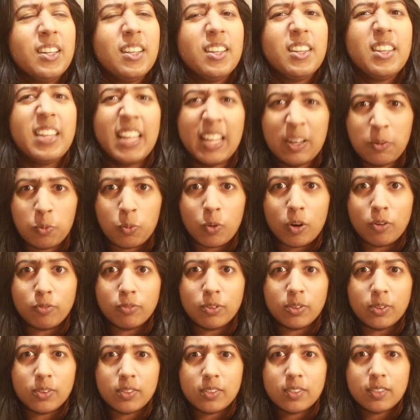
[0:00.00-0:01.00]
then
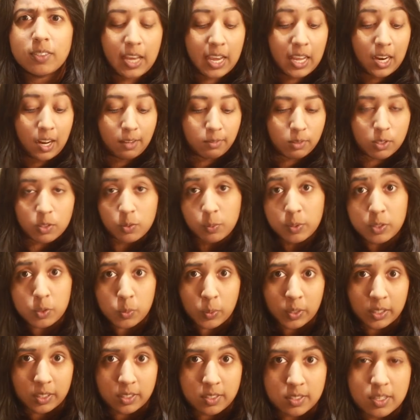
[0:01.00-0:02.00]
waffles. A-levels, which
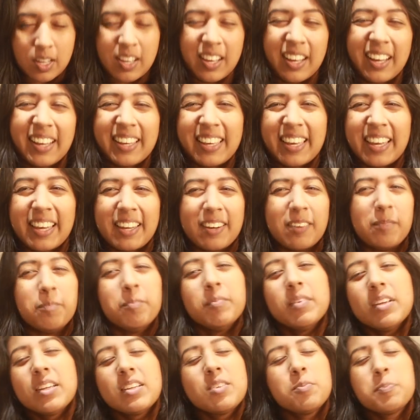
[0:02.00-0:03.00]
ones? Again,
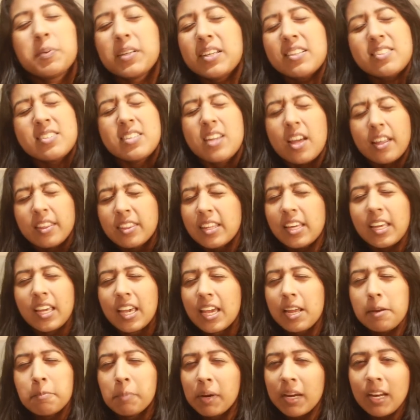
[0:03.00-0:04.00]
because nothing
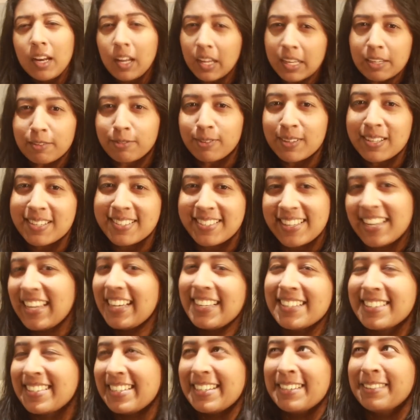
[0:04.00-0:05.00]
in my life is
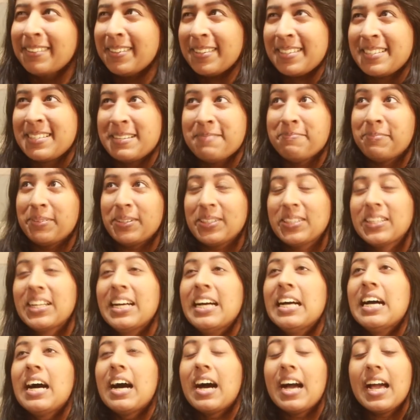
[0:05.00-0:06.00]
easy or simple.
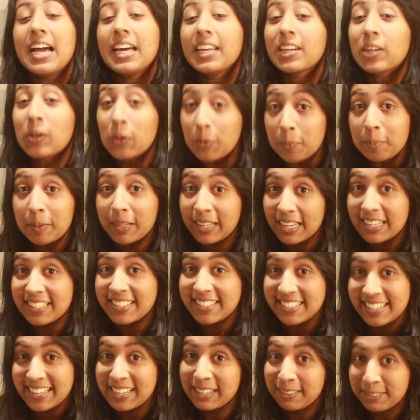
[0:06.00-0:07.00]
I had a
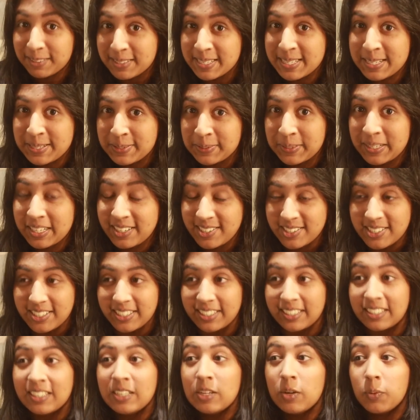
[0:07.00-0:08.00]
complicated A-level
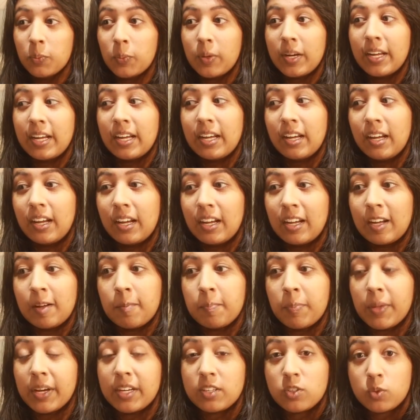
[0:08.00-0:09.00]
situation where
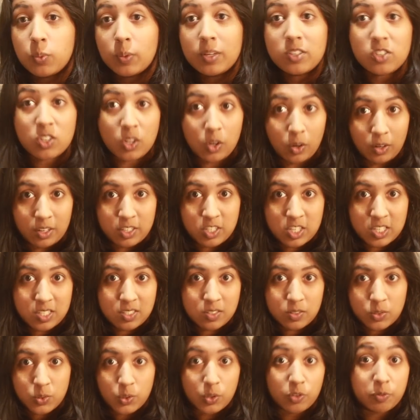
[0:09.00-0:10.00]
I switched colleges
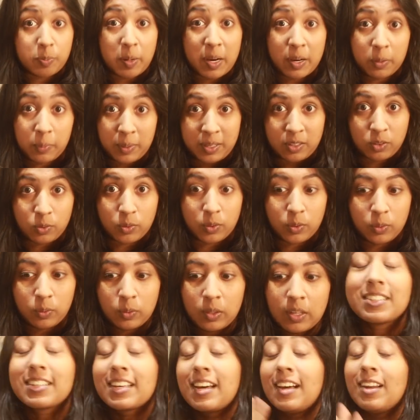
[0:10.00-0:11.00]
sort of partway through.
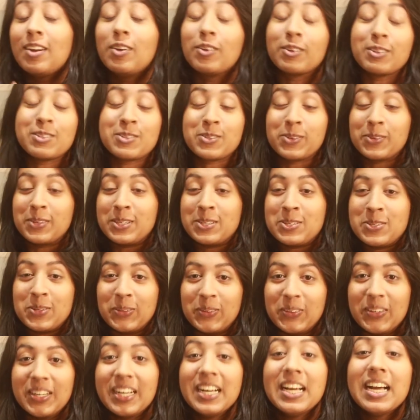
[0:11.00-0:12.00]
To cut a long story
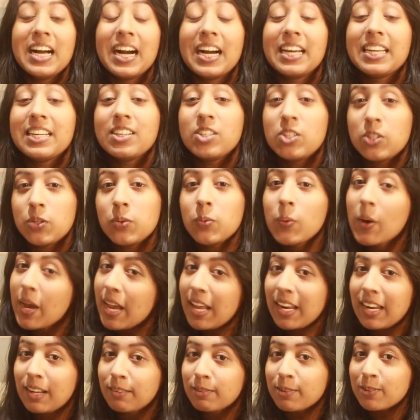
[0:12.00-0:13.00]
short, I did 2
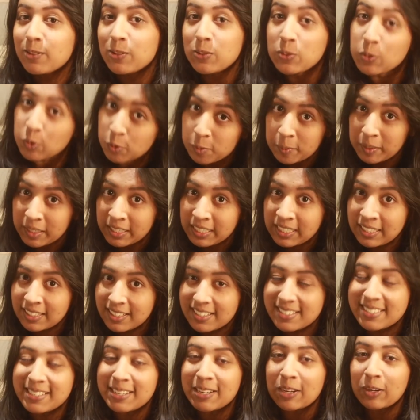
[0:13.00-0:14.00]
A-levels normally,
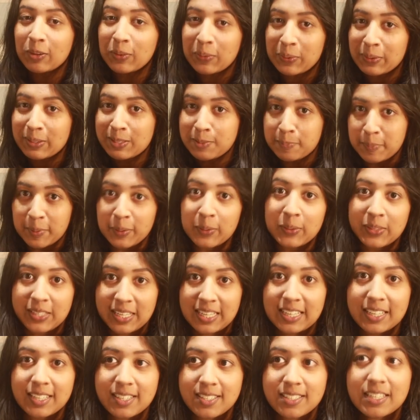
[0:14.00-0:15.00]
as in across both
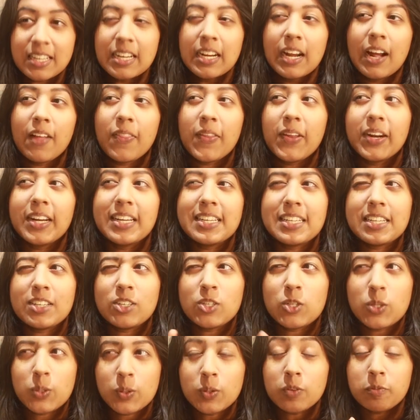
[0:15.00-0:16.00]
years, and then I did
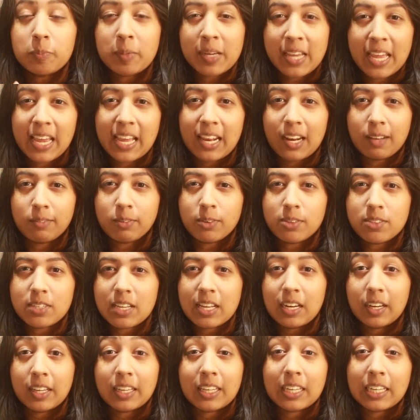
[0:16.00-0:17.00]
2 of my A-levels
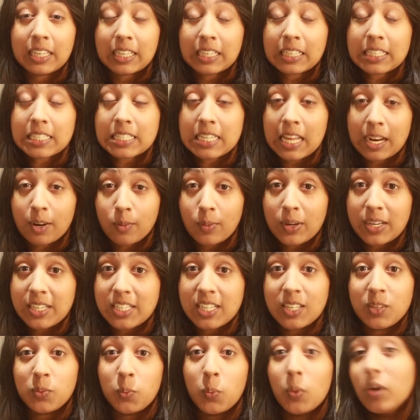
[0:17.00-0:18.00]
in like an
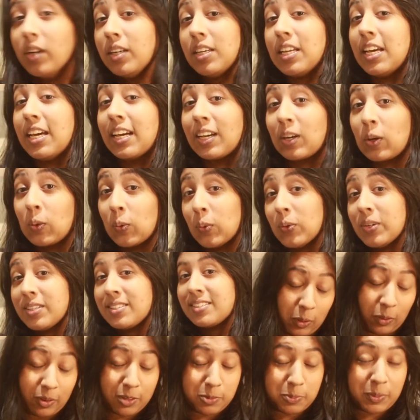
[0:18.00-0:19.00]
accelerated 1-year course.
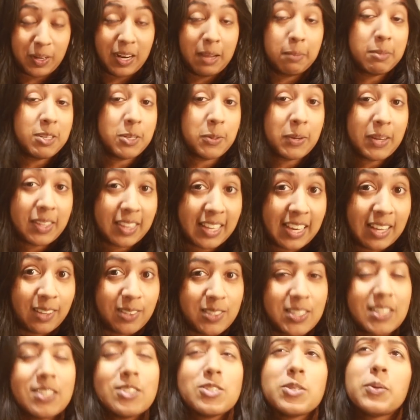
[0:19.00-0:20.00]
College wouldn't let me do anything else,
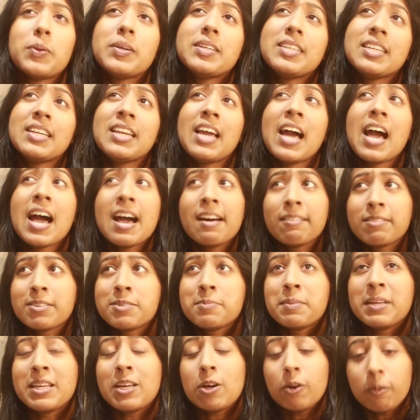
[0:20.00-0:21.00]
and so I didn't have as
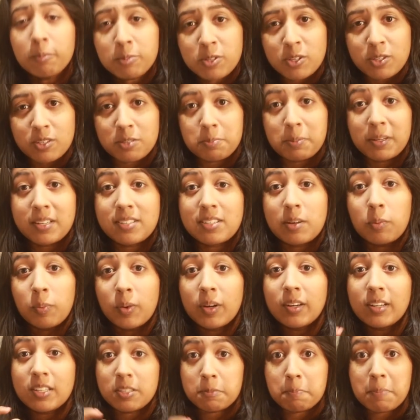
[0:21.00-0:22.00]
many options because there
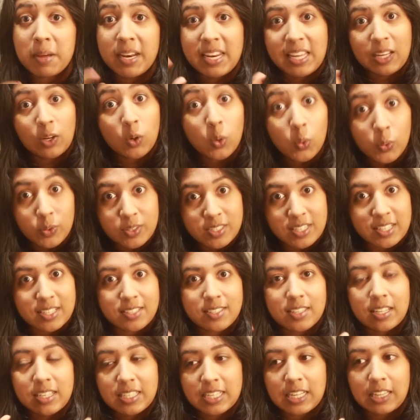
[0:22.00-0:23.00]
weren't as many courses
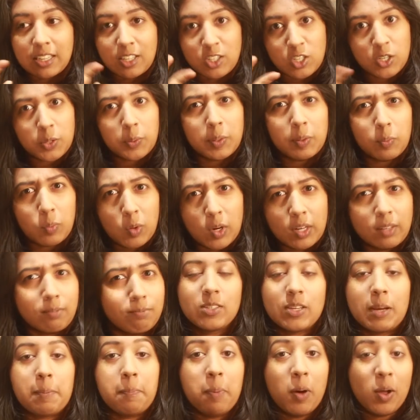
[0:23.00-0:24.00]
that did the 2 in 1.
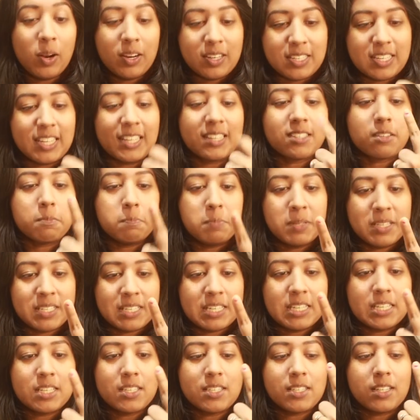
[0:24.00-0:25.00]
So I had politics,
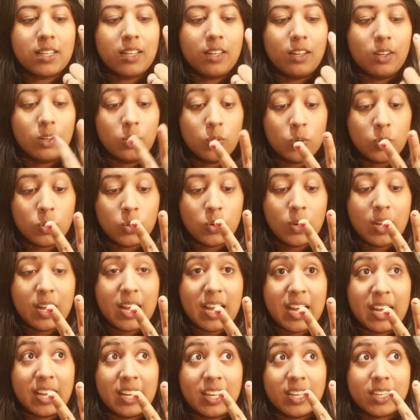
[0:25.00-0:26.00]
business, law
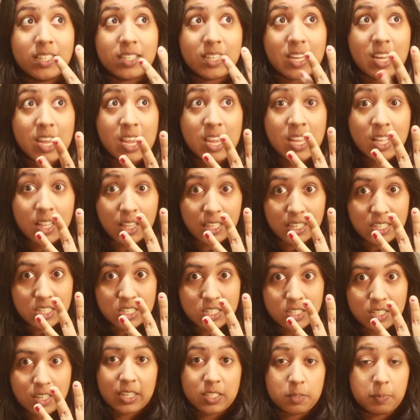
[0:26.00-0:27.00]
and
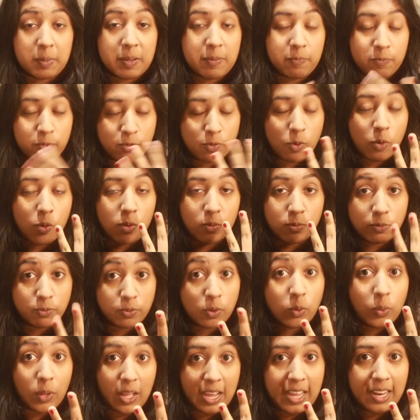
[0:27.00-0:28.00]
English as my 4
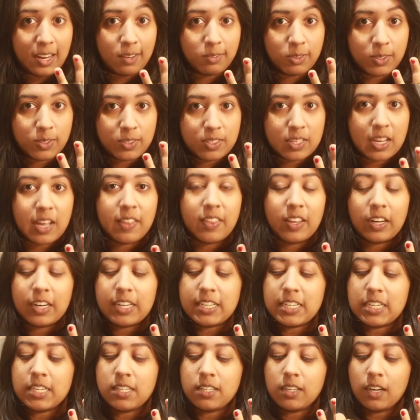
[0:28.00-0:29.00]
full A-levels, and then I
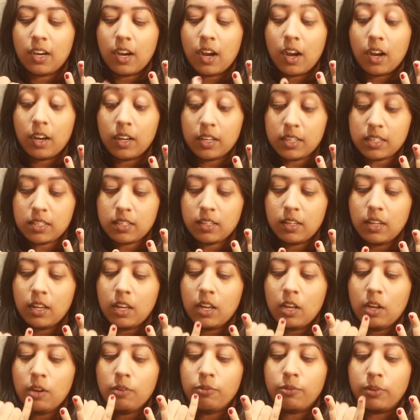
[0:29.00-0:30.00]
did art,
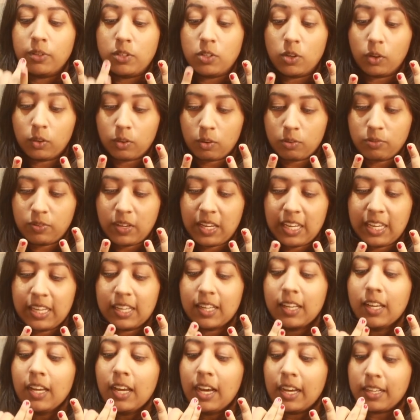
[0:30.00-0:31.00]
photography
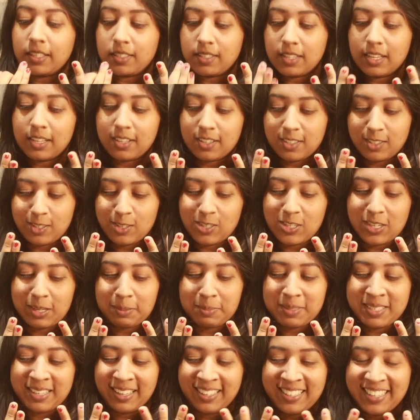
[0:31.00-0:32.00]
and citizenship
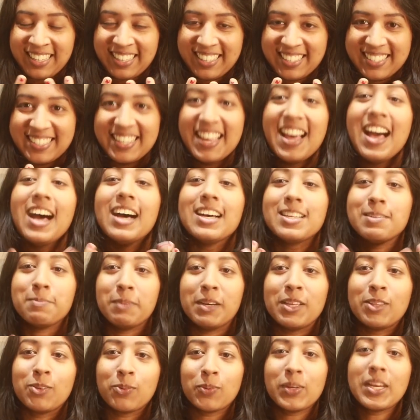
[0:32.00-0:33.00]
studies as my
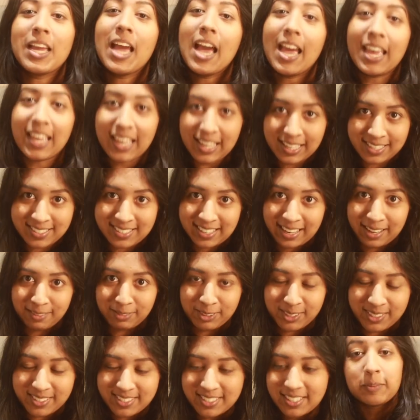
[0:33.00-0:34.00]
3 AS
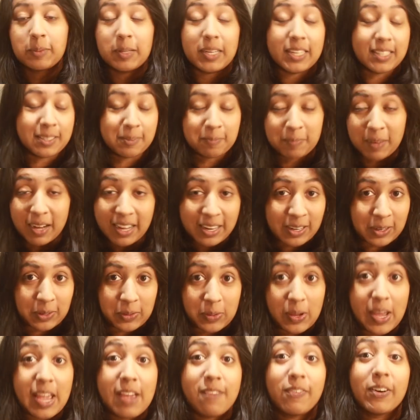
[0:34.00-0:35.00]
levels. Weird, I
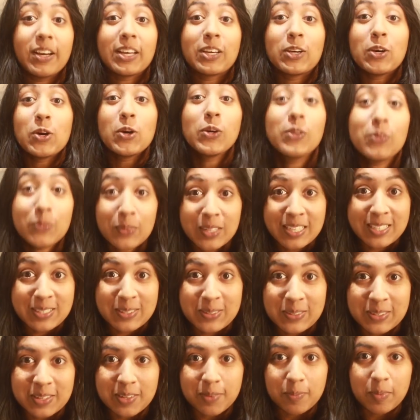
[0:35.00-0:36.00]
know. If I could
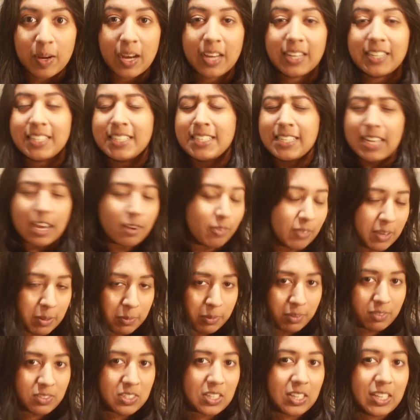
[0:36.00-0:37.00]
redo them, I definitely
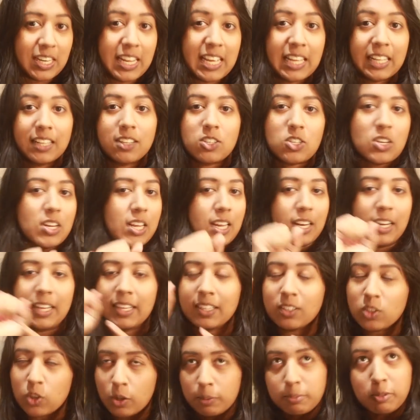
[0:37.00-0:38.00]
would have done English lit,
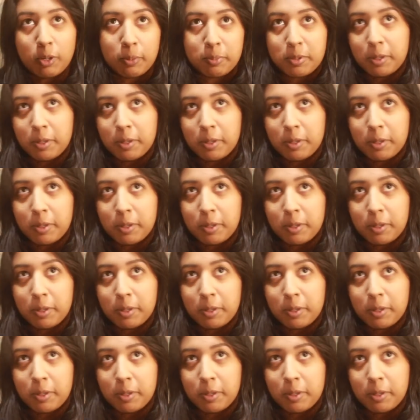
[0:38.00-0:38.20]
like top.